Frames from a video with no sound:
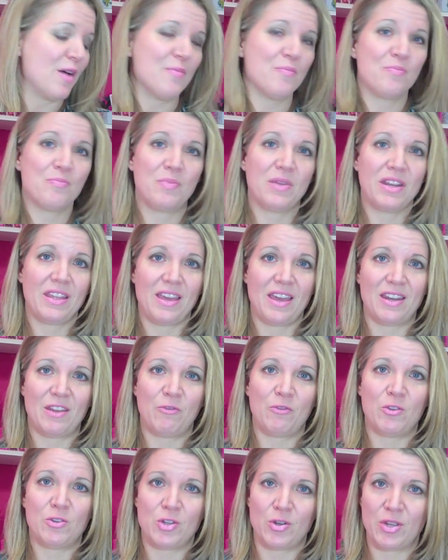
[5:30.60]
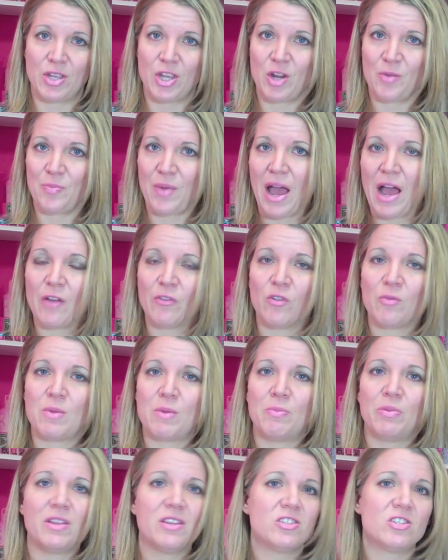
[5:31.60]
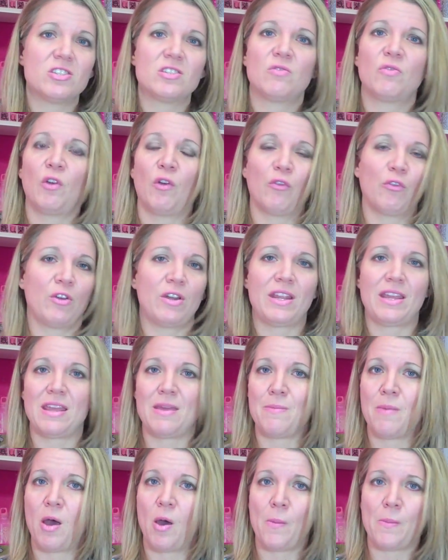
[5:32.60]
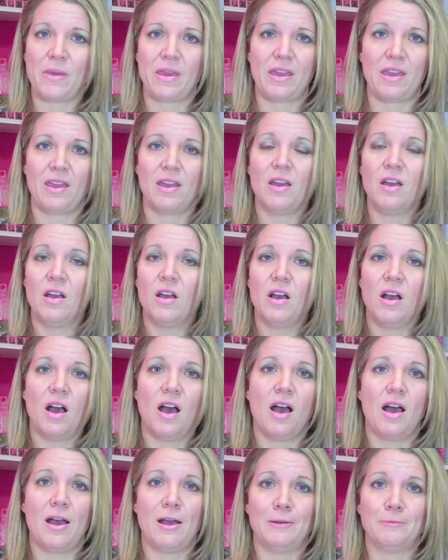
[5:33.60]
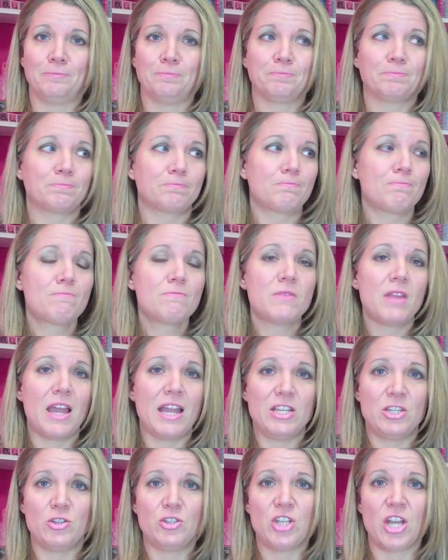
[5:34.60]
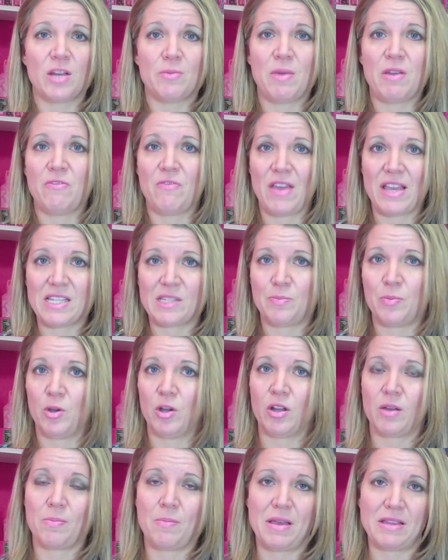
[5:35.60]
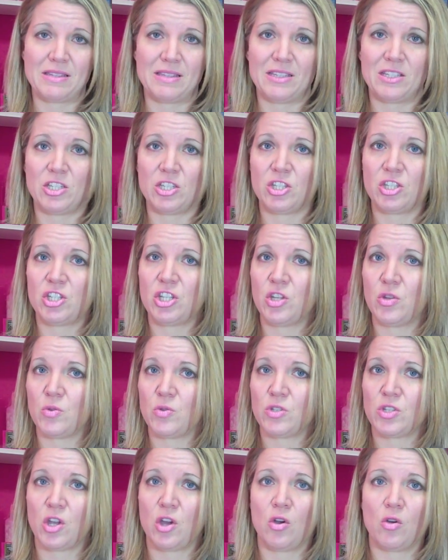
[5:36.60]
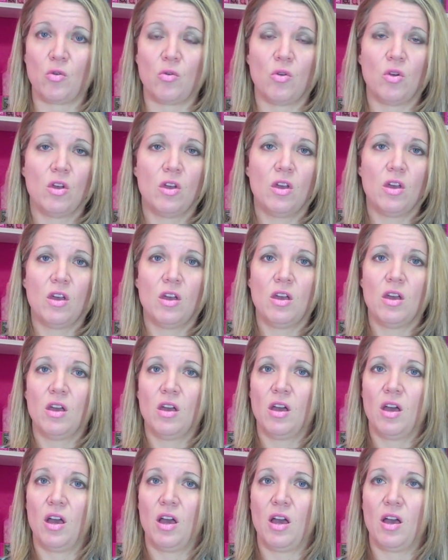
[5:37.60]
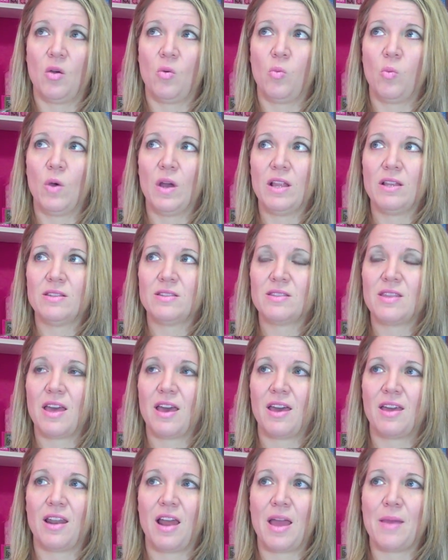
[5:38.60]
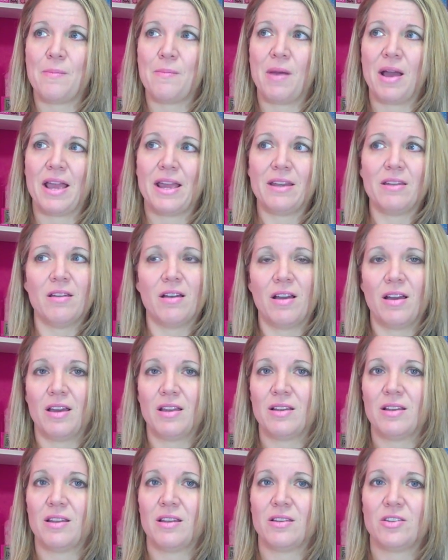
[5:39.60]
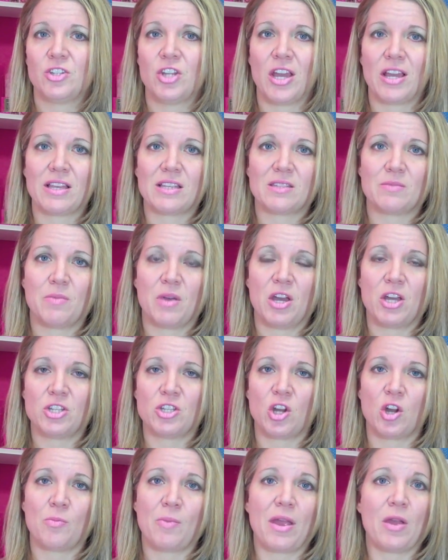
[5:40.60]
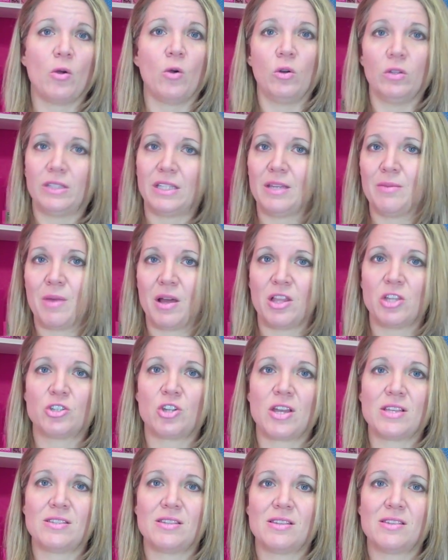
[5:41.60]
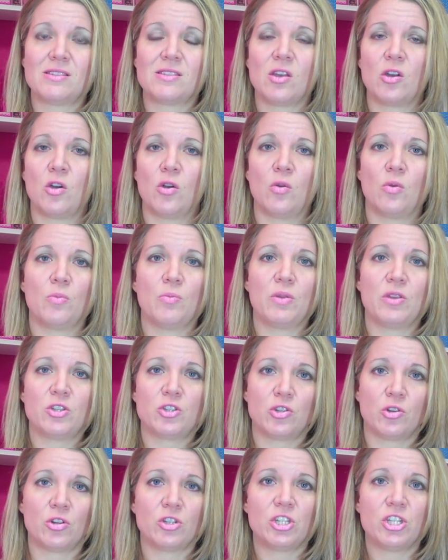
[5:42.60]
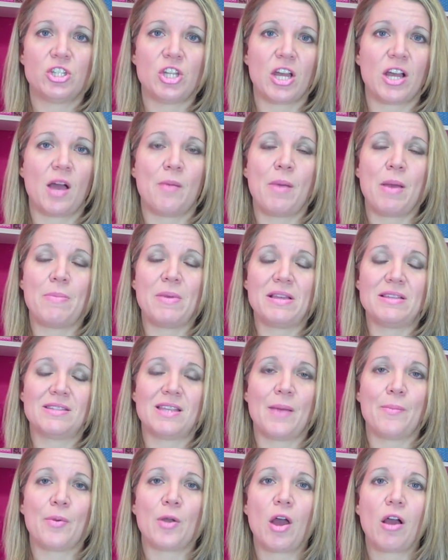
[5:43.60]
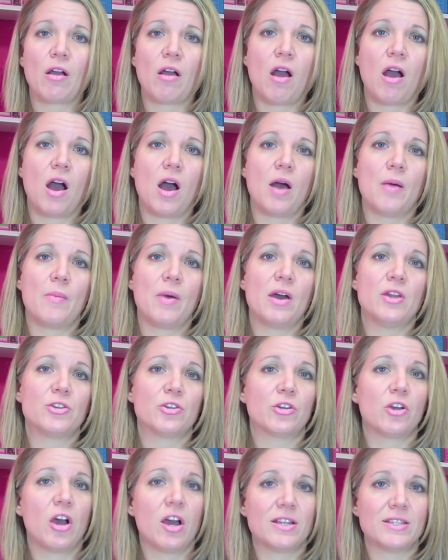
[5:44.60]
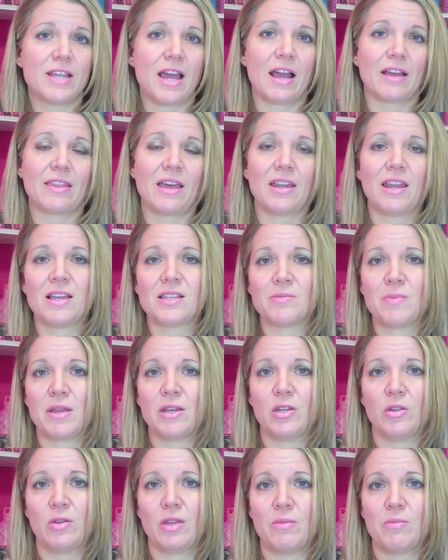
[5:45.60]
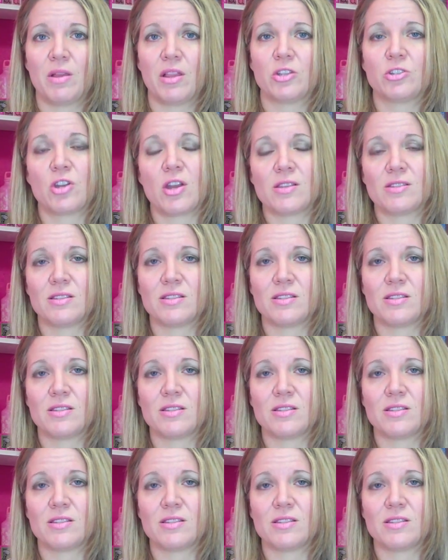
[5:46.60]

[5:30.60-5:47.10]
But again, if you don't hear back from me, please just feel free to email me. I do check my Facebook messages too, so ones that I might not check as much are my old email addresses, so be sure to check on mypinkstamper.com under contact. That has my new email address.